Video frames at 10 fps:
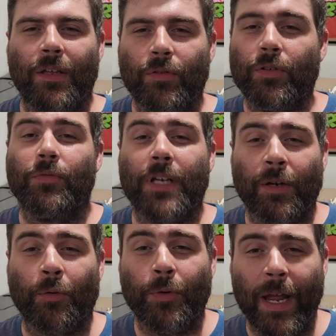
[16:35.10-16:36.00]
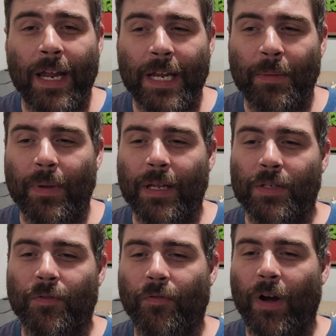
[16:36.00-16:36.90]
YouTube channel name,
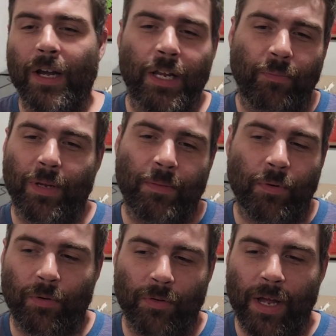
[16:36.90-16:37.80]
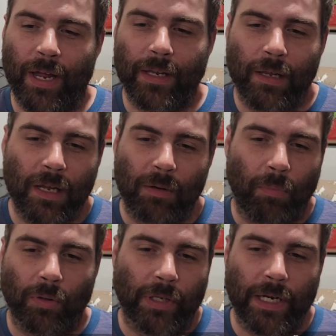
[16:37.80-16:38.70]
is fighting people that
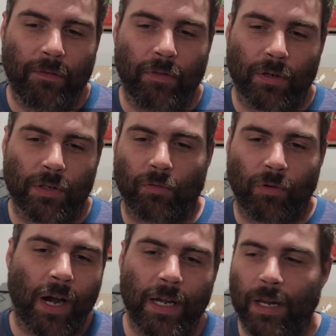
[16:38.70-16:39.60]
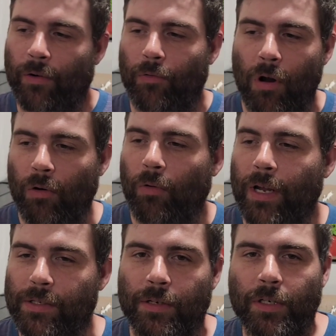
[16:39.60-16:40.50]
believe there's a right and a wrong
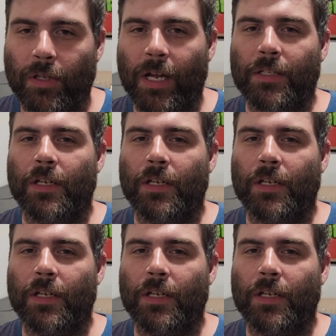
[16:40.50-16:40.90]
way to collect.